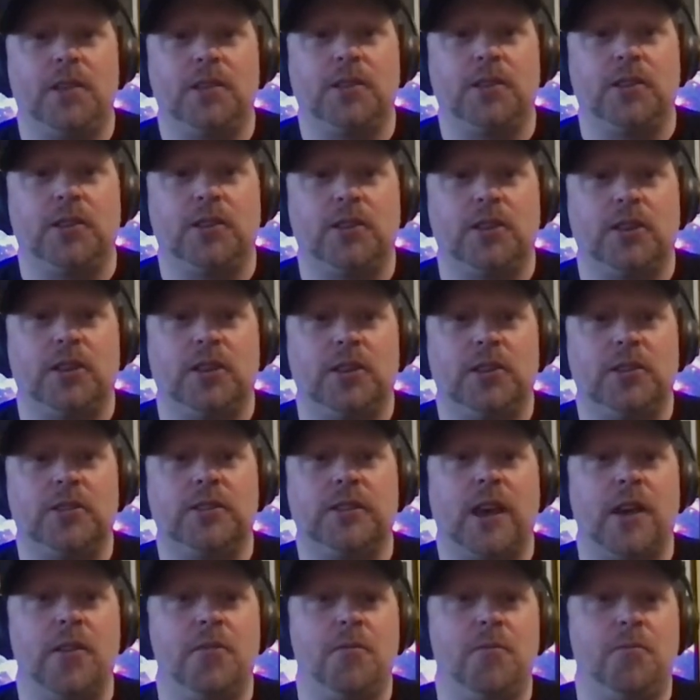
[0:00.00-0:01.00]
to this
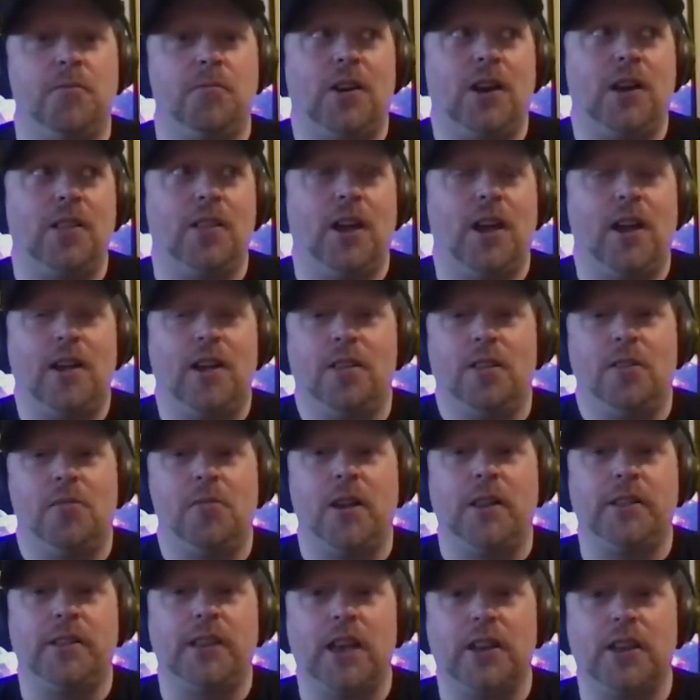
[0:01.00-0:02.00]
time I love
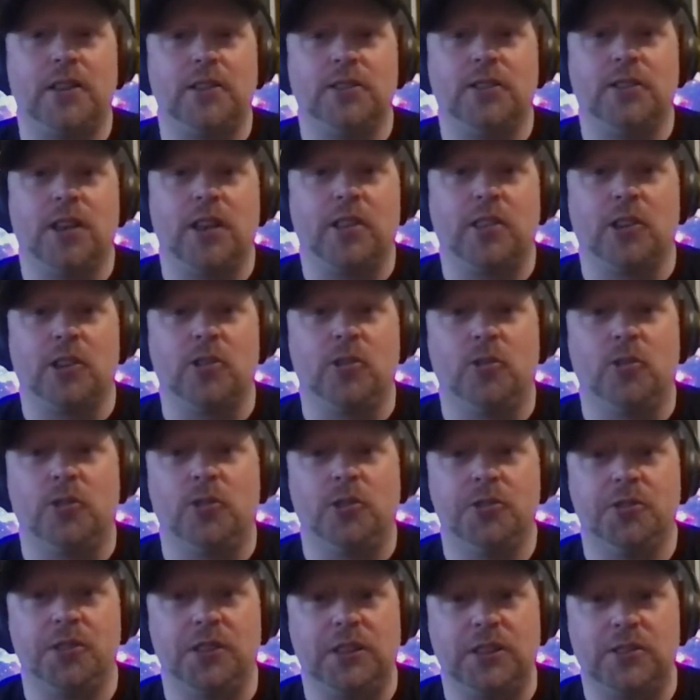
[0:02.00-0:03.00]
my dad. He's like the
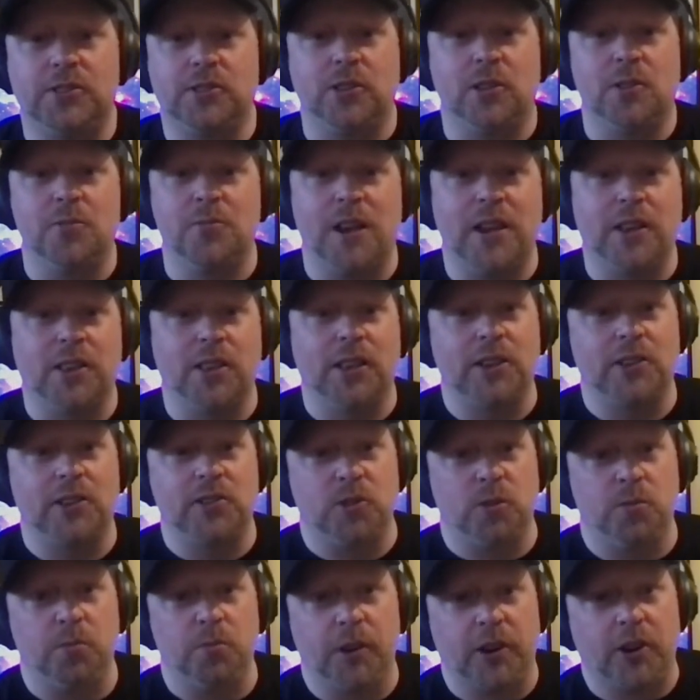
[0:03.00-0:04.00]
coolest. He's still my like
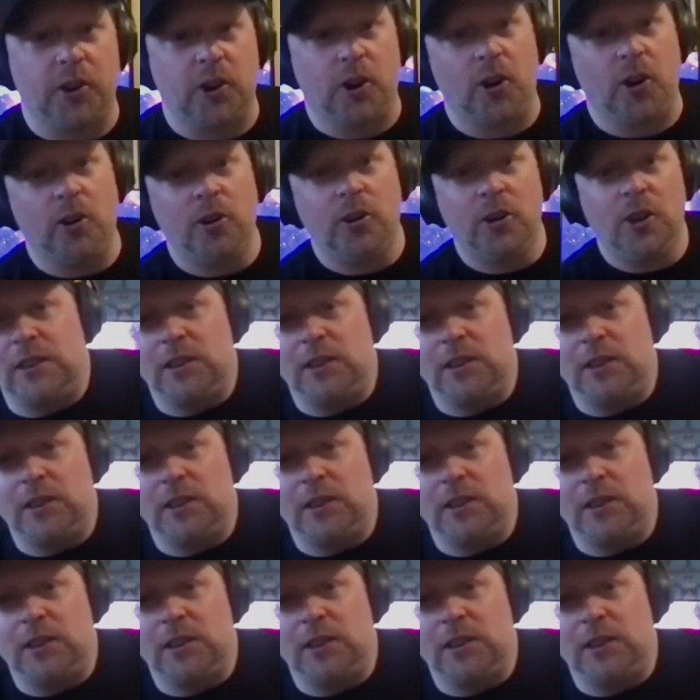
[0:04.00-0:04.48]
superhero.